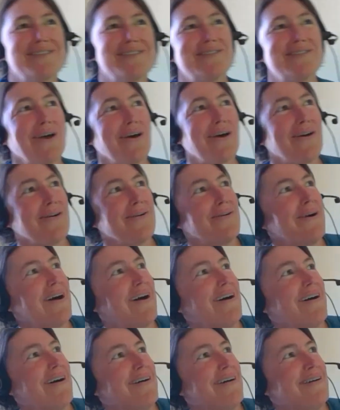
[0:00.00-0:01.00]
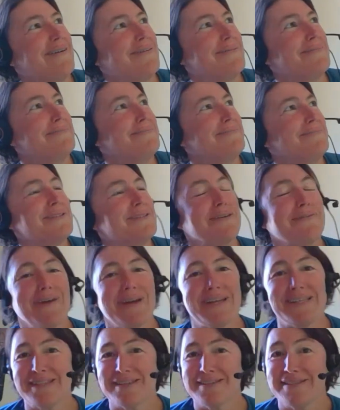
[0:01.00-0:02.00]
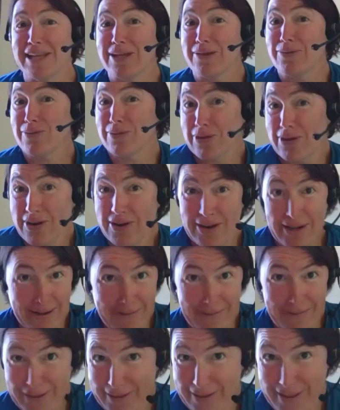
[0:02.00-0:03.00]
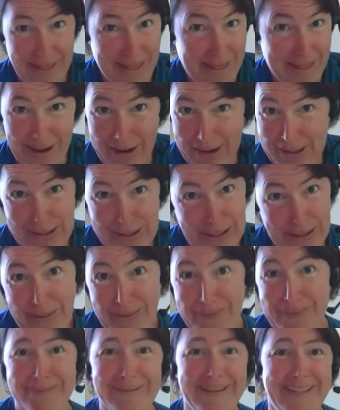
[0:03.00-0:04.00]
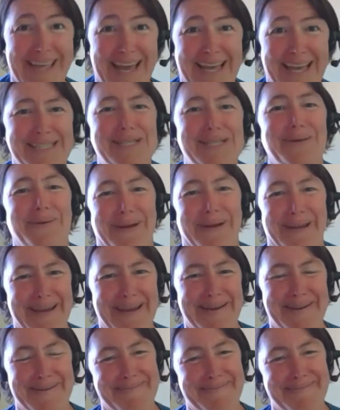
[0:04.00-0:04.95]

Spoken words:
So, suffice to say, you learned a thing or two in that swim.